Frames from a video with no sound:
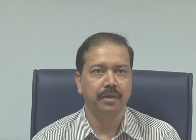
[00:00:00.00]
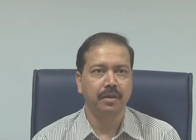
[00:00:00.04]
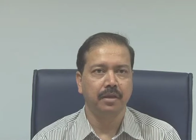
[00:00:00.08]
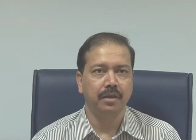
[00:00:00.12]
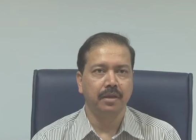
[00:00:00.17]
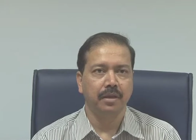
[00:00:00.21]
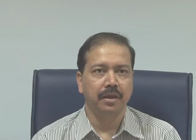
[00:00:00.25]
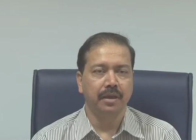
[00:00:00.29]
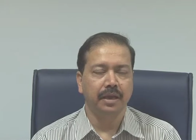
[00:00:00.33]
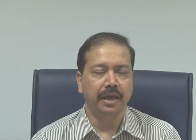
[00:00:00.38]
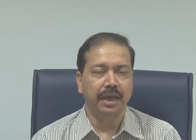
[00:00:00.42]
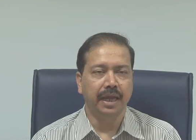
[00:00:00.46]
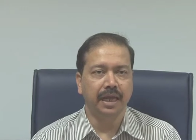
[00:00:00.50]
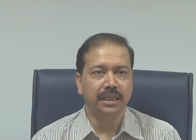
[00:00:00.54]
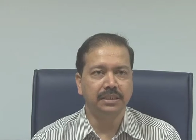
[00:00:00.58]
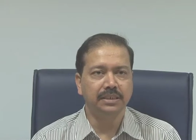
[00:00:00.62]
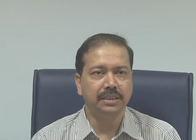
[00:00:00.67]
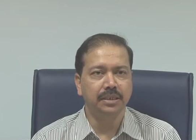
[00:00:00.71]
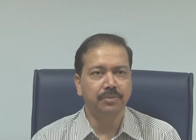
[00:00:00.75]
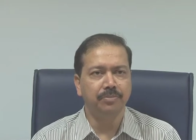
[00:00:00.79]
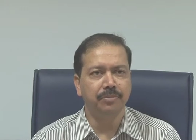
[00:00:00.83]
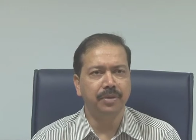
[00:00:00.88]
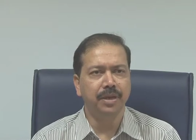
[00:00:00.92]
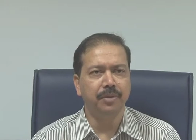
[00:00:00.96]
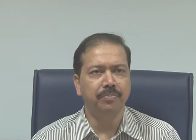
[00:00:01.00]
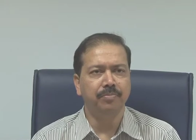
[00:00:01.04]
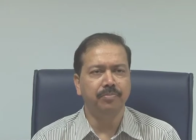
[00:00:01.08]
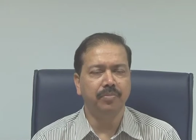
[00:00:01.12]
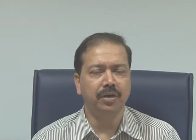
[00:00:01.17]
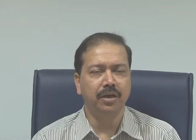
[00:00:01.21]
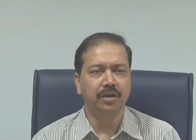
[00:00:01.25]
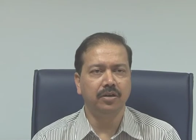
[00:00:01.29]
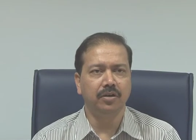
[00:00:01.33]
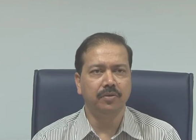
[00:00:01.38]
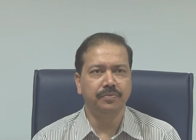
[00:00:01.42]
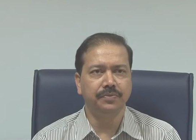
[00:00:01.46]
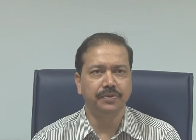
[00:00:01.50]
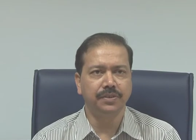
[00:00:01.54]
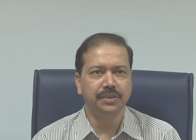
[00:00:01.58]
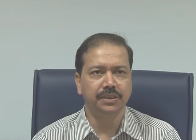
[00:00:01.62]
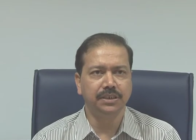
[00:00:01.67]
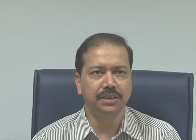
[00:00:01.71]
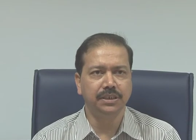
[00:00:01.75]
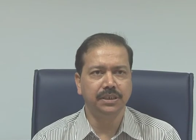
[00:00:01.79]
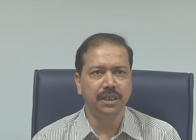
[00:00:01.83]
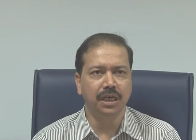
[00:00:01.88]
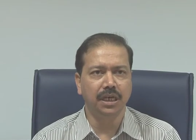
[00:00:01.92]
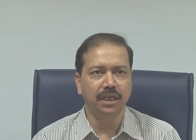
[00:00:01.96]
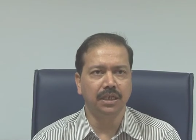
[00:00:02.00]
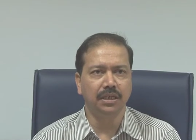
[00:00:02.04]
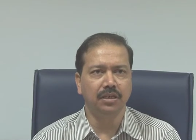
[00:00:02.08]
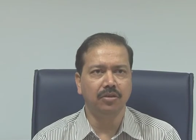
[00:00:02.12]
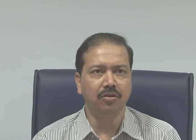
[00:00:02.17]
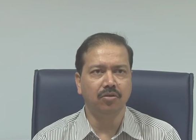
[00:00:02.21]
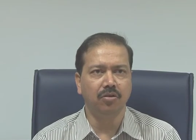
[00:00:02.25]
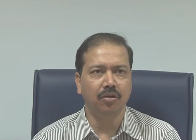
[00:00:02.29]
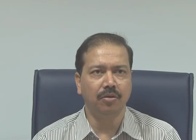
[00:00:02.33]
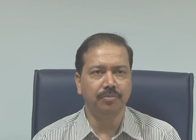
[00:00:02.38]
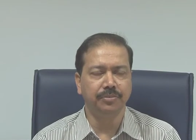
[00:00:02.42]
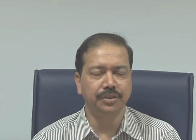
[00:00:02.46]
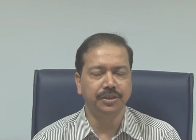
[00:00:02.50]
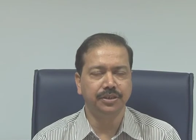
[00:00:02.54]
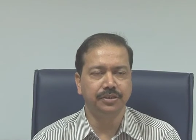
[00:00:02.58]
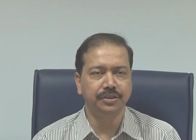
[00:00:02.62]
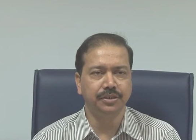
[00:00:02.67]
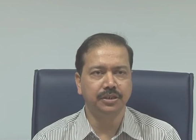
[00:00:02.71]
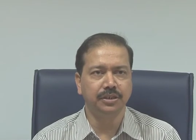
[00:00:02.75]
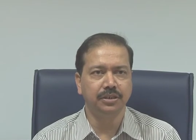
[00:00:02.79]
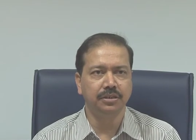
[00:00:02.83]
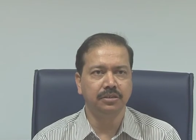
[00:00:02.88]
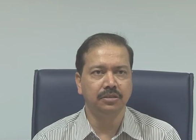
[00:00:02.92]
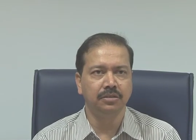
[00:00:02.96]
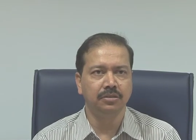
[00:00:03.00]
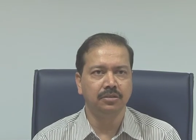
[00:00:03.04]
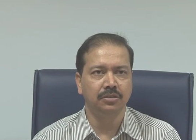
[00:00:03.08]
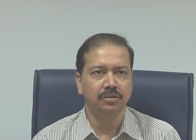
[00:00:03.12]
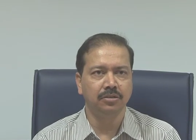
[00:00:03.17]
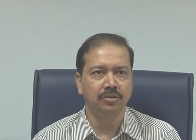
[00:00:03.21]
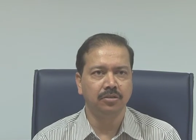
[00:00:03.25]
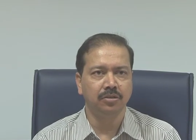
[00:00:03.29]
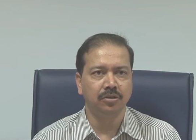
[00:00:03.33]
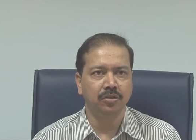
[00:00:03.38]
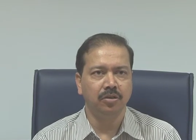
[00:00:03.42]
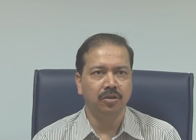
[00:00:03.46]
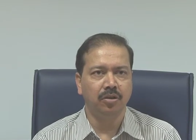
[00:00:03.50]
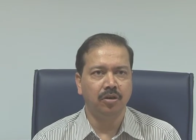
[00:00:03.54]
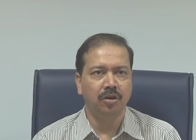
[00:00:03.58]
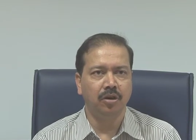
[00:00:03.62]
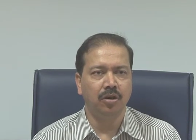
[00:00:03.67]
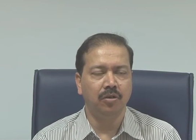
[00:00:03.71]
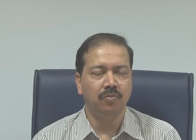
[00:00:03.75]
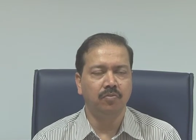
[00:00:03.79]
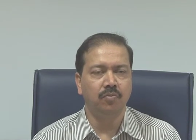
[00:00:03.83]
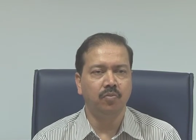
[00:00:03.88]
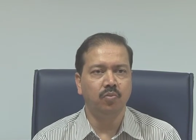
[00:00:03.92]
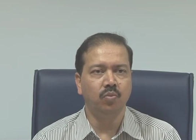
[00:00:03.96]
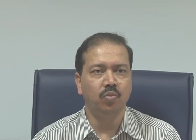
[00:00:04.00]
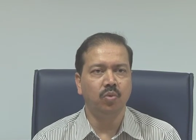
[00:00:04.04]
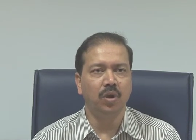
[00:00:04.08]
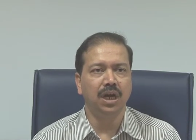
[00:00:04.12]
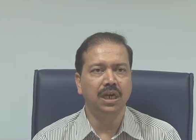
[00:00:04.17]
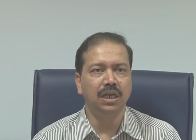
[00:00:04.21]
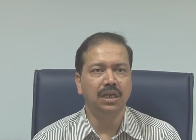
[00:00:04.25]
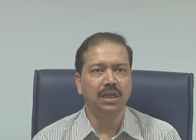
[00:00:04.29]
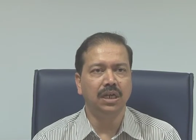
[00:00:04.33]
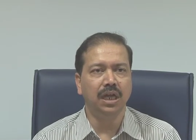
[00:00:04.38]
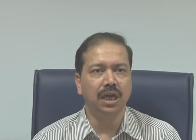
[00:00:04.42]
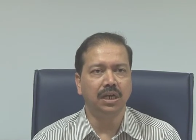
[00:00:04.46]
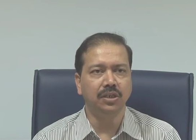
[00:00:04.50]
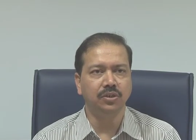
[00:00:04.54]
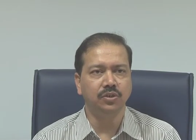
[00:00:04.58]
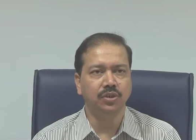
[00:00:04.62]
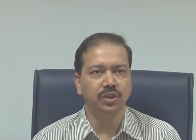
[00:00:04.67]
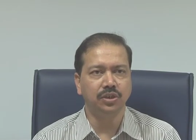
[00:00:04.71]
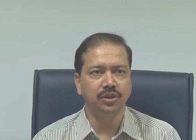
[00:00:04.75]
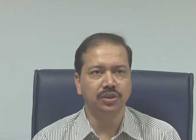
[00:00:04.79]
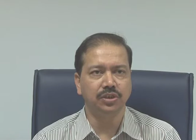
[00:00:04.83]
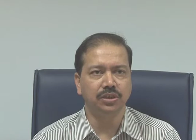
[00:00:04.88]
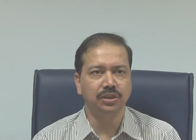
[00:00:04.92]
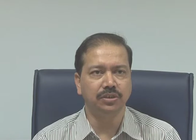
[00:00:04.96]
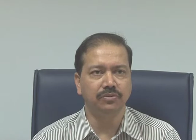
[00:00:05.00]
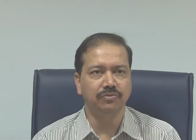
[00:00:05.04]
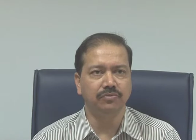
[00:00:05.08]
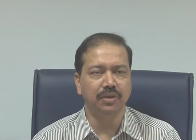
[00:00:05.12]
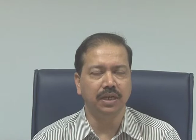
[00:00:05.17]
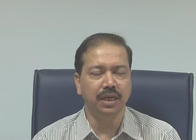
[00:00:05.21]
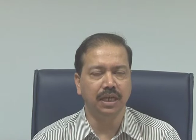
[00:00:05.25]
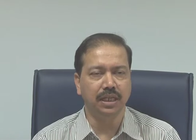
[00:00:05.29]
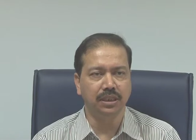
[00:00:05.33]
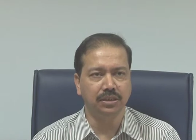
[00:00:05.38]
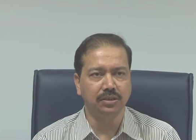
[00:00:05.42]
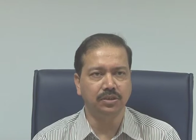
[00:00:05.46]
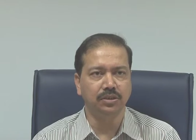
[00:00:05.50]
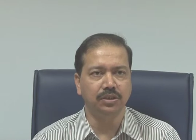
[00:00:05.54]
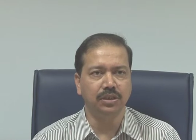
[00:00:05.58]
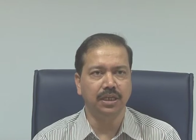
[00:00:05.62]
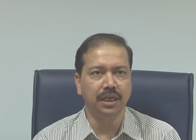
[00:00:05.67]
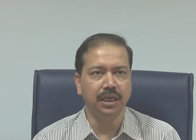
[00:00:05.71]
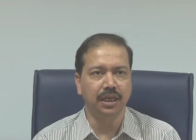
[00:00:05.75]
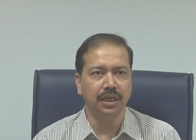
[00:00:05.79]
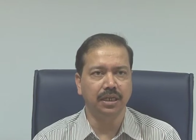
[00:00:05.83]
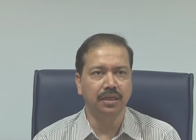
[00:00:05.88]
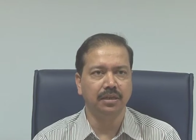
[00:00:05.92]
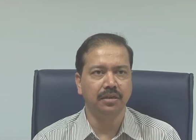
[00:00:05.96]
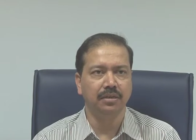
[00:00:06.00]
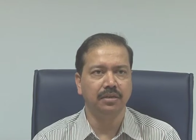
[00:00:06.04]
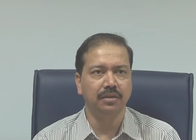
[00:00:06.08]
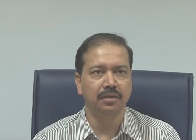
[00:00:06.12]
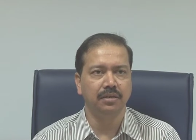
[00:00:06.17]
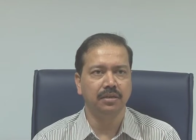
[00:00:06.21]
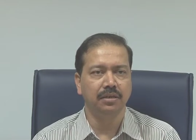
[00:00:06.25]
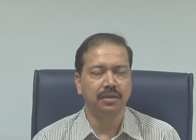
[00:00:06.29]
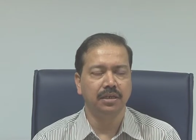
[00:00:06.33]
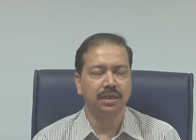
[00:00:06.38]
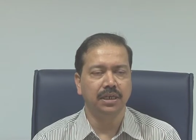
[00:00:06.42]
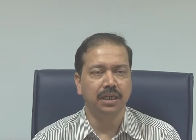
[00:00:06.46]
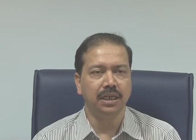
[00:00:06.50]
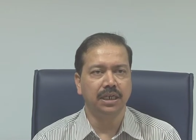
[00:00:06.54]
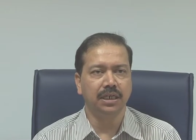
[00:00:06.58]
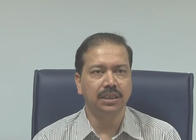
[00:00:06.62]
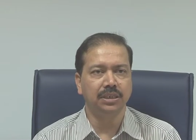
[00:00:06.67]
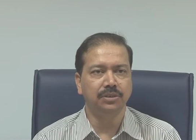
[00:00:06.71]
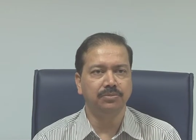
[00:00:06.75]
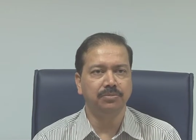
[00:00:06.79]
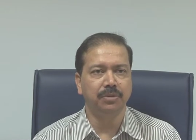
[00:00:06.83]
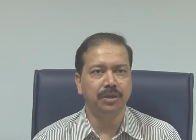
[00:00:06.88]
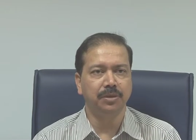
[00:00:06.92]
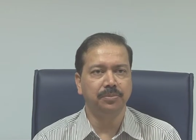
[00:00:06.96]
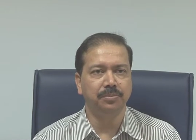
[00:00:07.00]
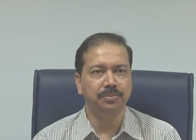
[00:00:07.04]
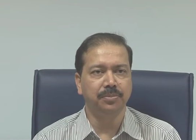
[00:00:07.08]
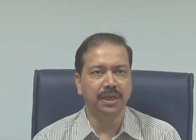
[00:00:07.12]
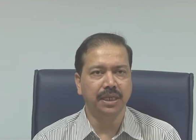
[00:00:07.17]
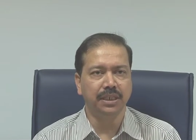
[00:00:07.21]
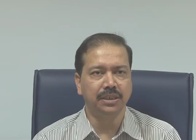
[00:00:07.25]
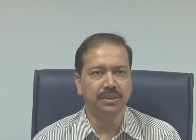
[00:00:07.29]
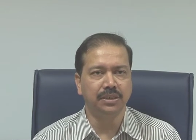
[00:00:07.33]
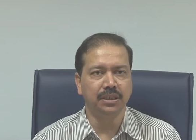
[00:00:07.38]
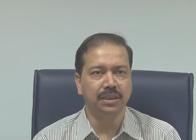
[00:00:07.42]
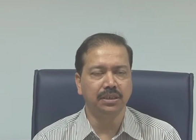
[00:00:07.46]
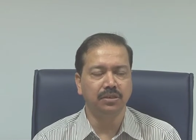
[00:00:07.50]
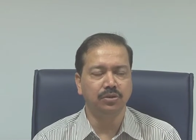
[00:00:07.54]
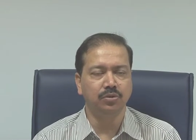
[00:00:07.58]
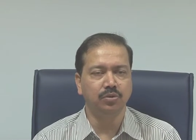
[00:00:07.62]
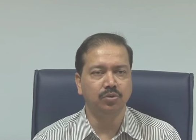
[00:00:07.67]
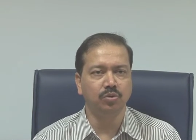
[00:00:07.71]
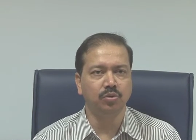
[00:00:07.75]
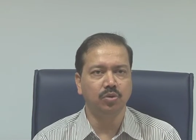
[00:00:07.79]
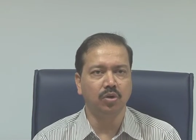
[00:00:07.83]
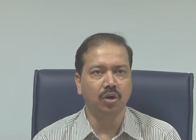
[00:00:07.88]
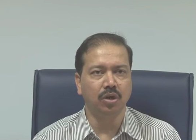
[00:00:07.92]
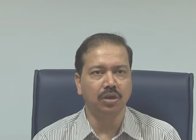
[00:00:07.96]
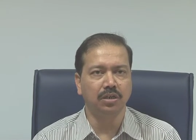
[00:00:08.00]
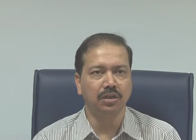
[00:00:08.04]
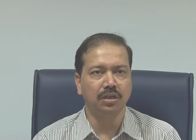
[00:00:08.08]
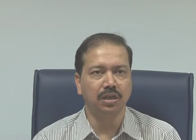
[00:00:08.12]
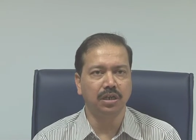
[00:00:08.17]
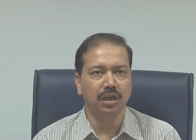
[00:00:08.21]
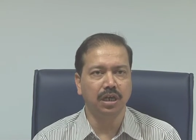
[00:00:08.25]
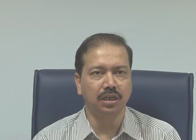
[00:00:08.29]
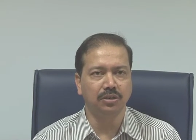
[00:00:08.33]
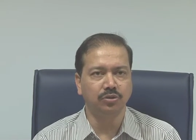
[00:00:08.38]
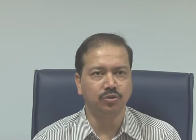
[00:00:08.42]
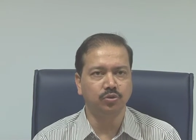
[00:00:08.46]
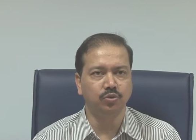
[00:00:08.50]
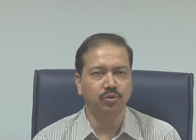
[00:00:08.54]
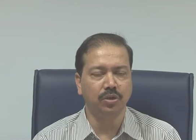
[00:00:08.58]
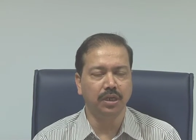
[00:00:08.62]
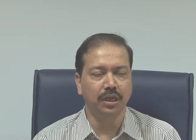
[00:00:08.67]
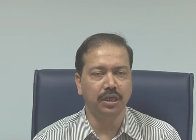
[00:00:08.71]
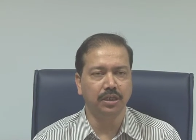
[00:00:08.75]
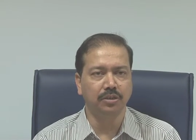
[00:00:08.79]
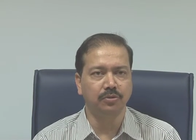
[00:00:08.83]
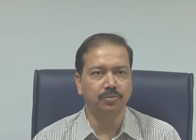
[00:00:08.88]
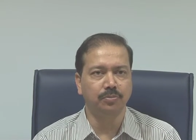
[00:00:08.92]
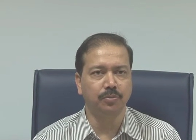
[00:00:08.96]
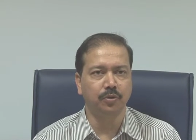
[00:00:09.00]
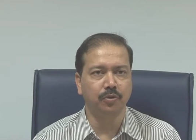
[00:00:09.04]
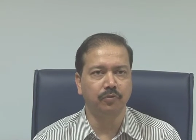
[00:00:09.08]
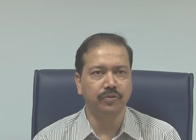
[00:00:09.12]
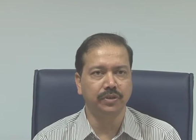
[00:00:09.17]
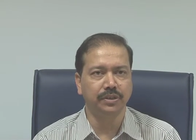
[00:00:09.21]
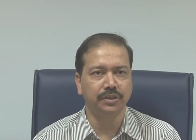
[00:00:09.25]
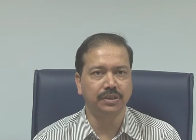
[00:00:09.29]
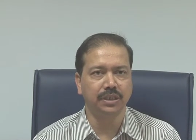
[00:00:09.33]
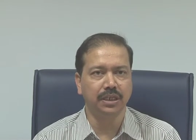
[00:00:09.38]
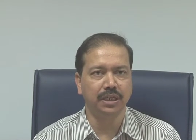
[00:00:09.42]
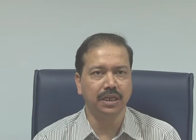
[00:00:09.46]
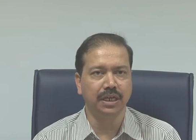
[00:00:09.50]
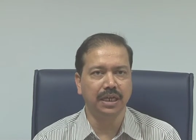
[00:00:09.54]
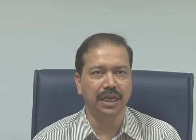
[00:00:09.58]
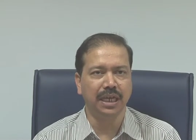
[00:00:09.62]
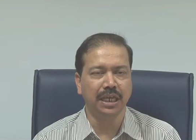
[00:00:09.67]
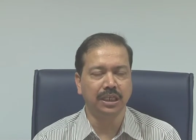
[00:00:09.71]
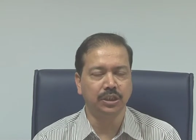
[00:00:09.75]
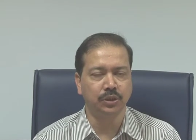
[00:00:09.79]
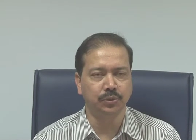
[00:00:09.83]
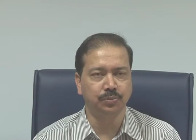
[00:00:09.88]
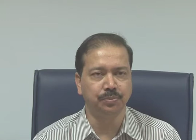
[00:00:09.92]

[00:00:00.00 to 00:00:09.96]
As a member of steering committee of World Digestive Health Day, it is my pleasure to congratulate Professor S.P.